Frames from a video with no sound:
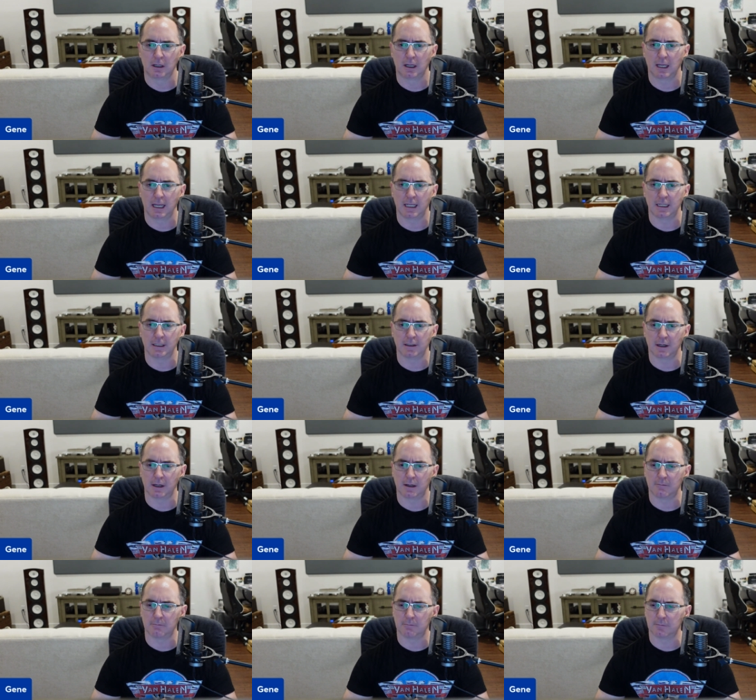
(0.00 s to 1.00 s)
And
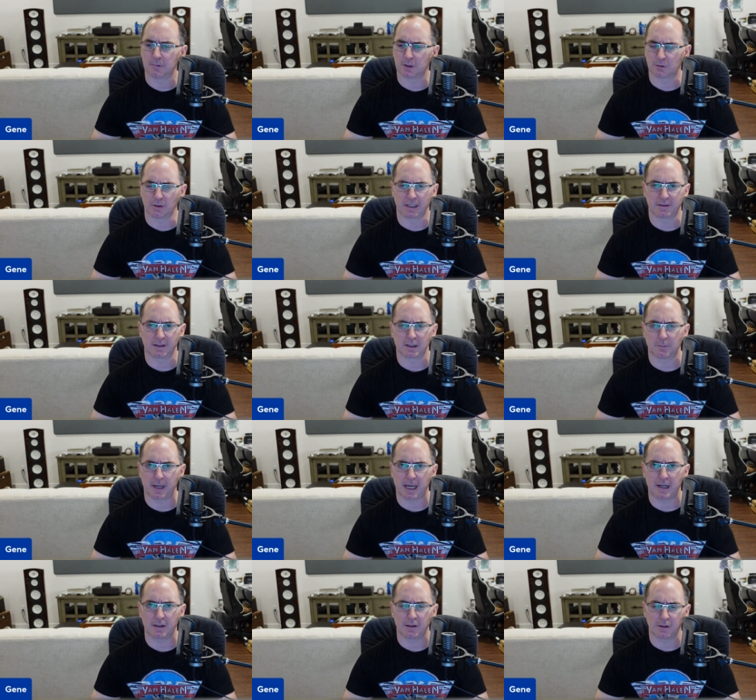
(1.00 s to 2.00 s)
um, the great thing
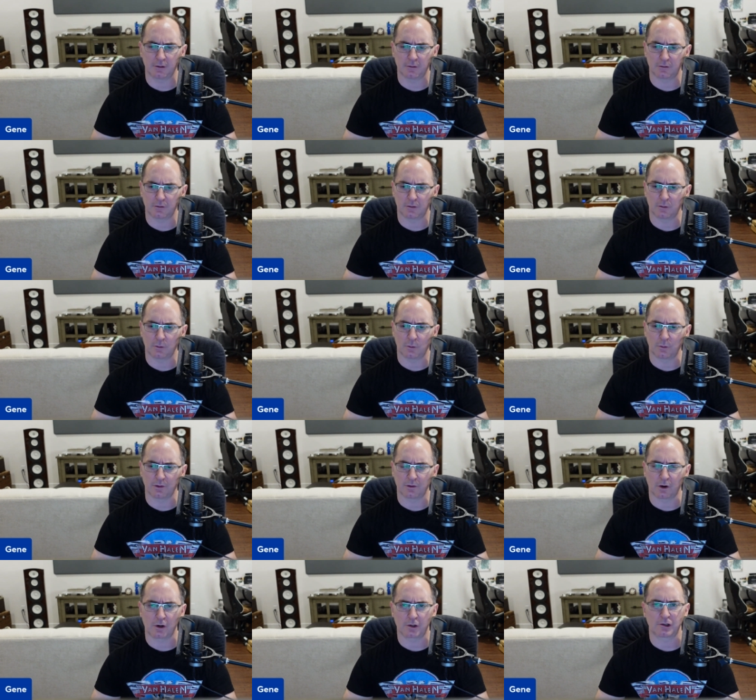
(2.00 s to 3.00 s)
about it is with
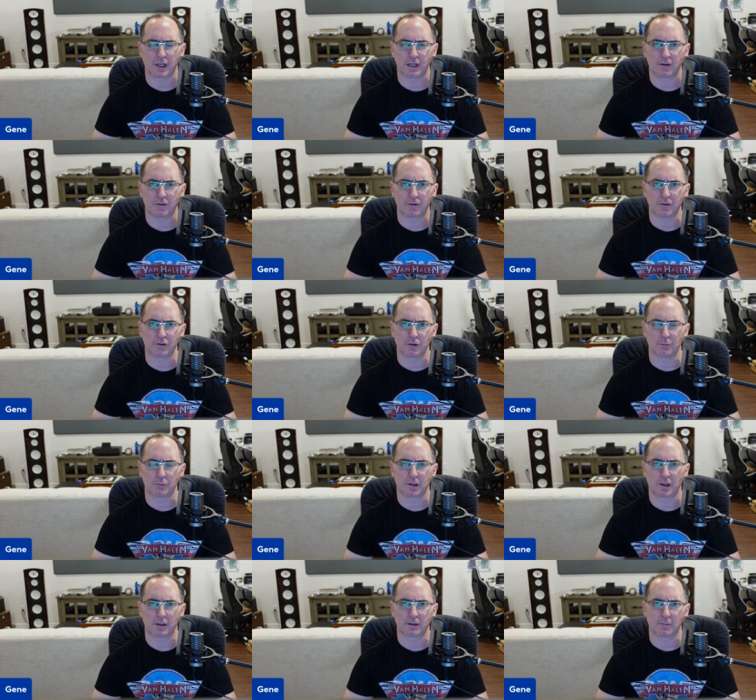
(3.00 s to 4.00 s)
Arc Genesis, you
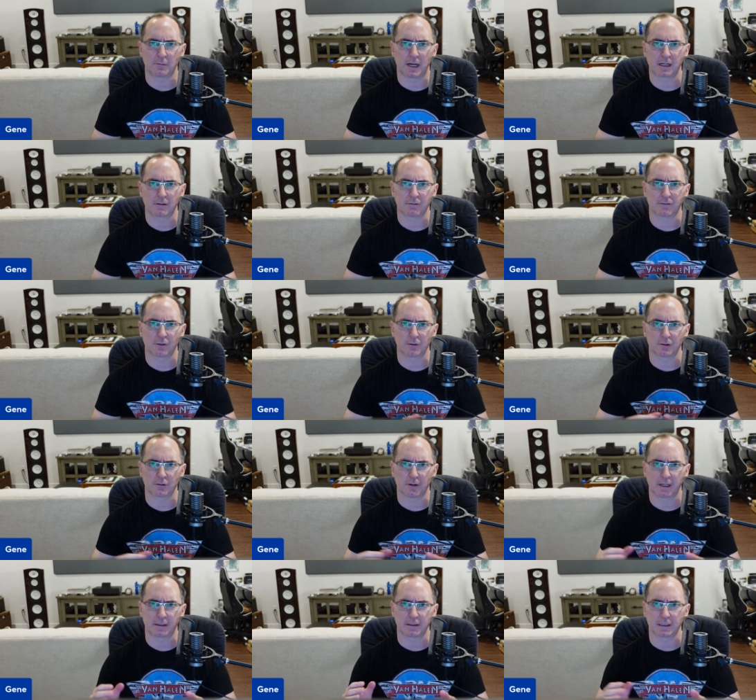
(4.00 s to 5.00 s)
plug the microphone
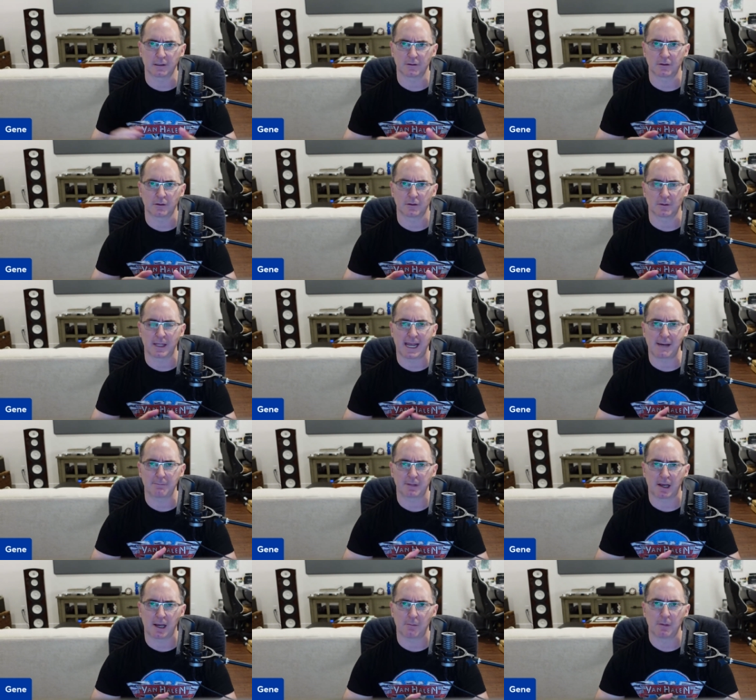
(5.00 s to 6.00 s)
directly into your
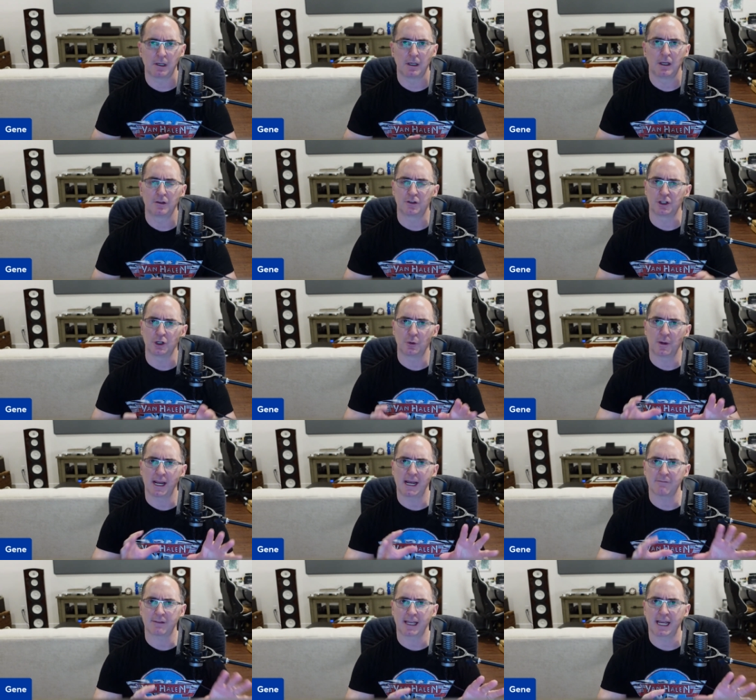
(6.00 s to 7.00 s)
laptop. So you don't
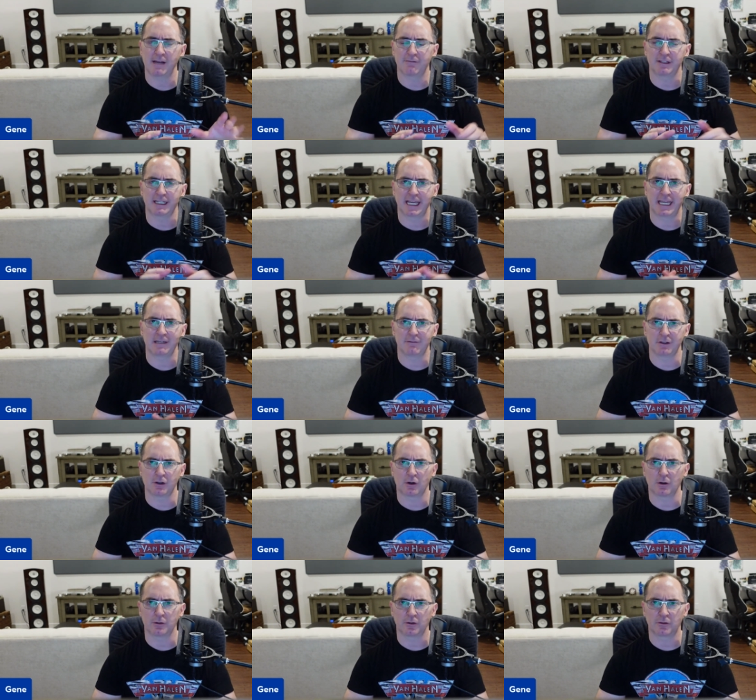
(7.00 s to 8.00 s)
have to have the A V
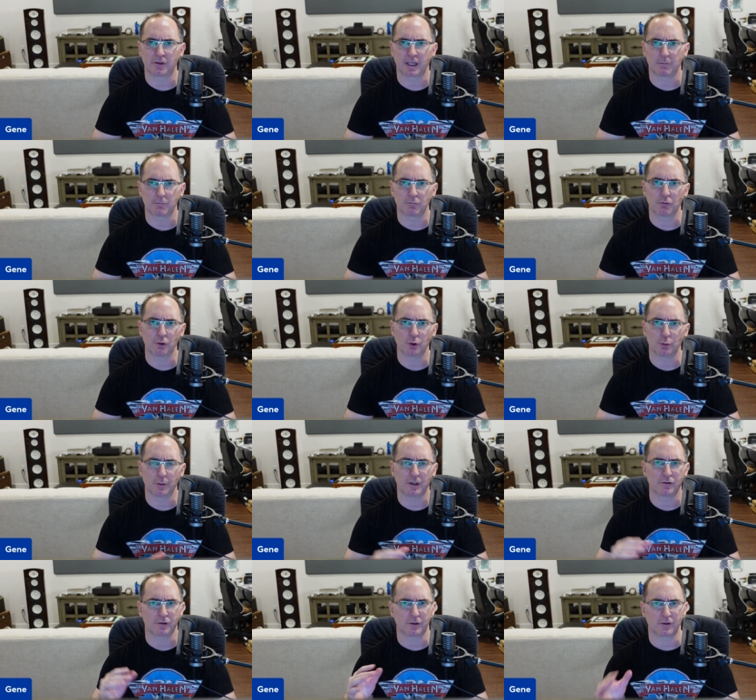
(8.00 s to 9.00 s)
R in the same room
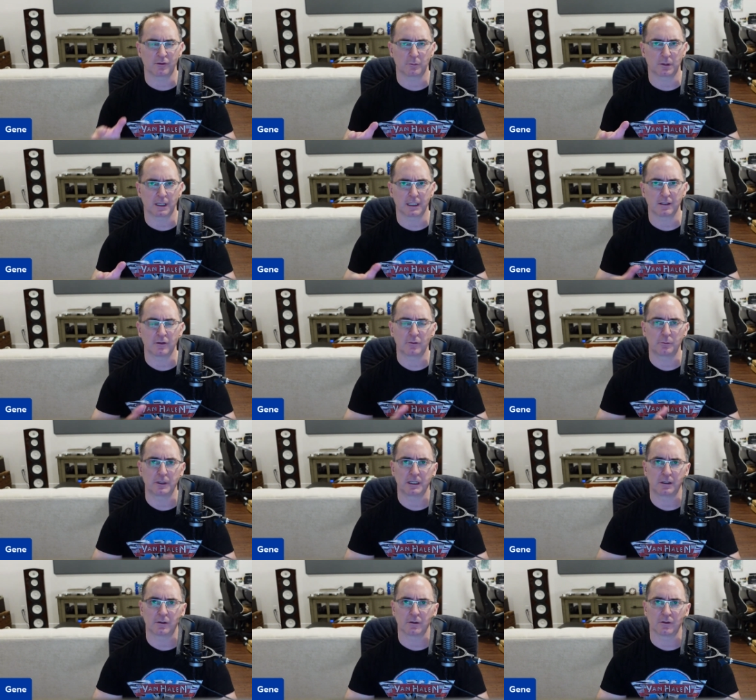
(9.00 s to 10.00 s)
as your display and
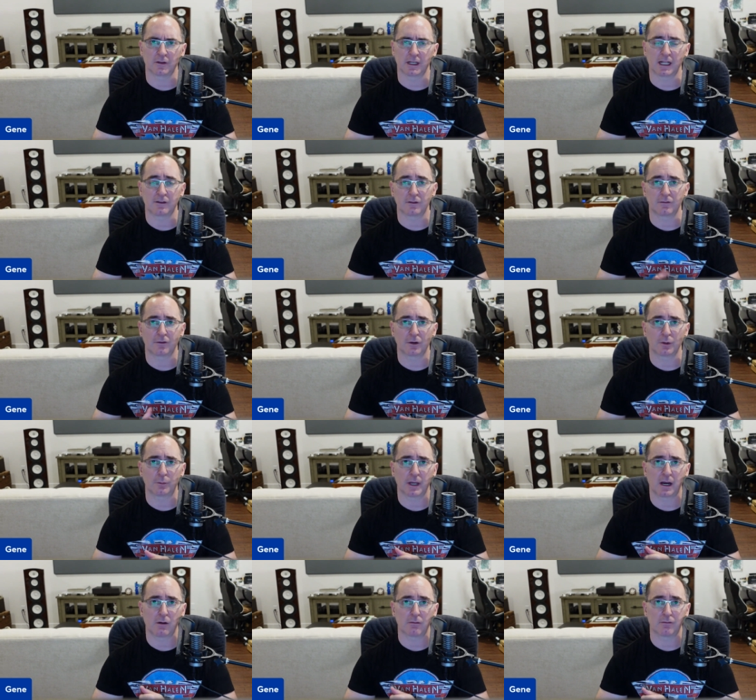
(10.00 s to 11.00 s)
speakers. And that's a very
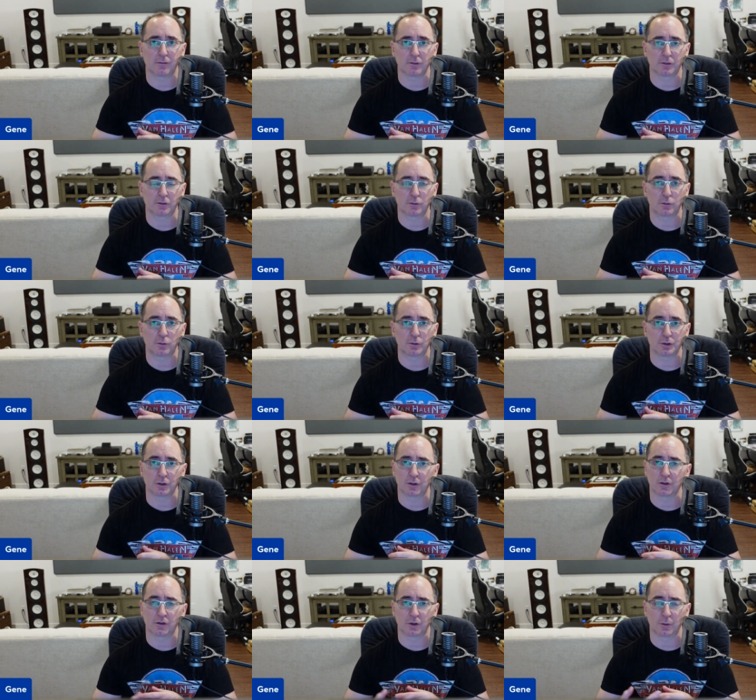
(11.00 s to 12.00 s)
powerful tool. You
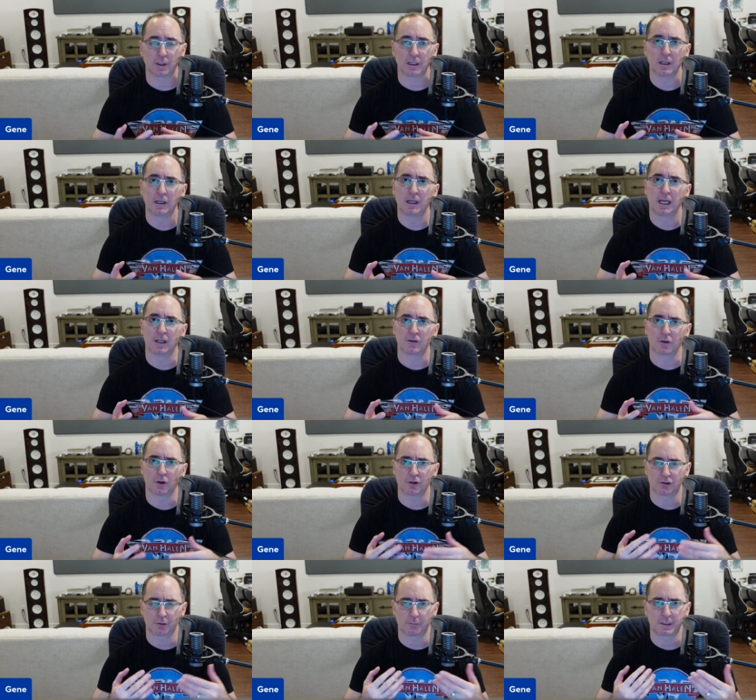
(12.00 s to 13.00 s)
could do it as long
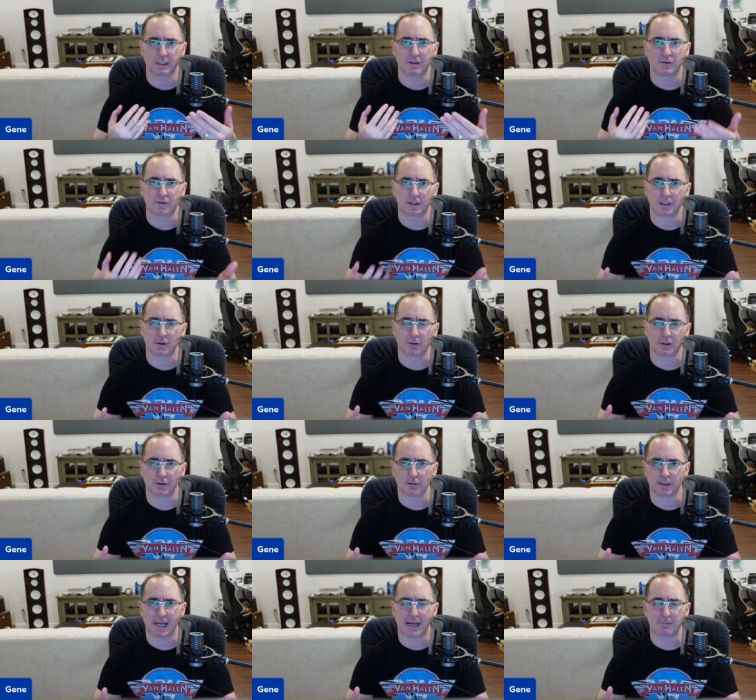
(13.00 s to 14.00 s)
as your P C or
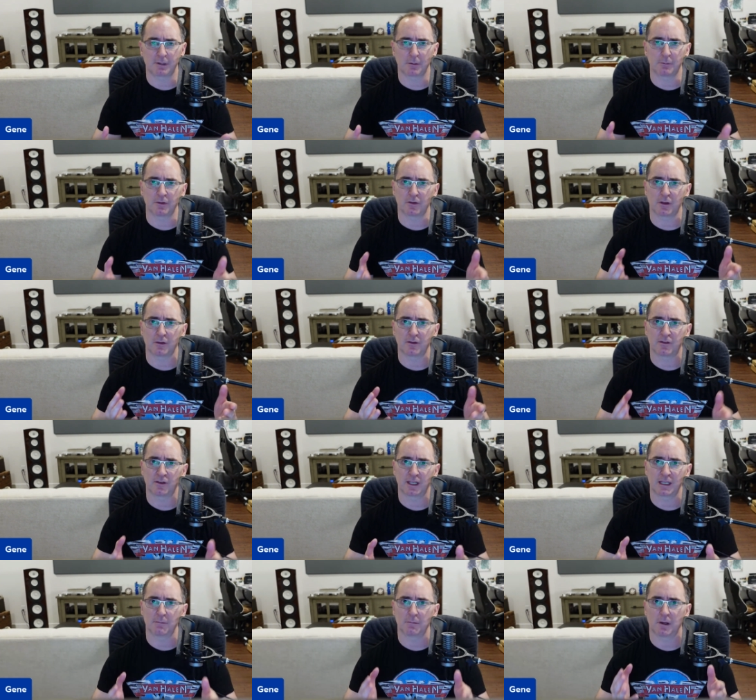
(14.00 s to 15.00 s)
your laptop is on the
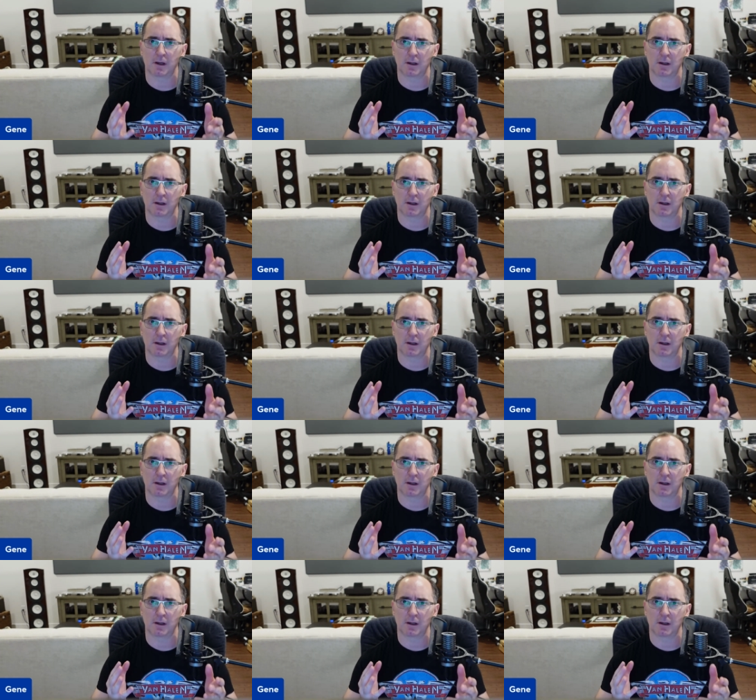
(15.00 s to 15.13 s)
same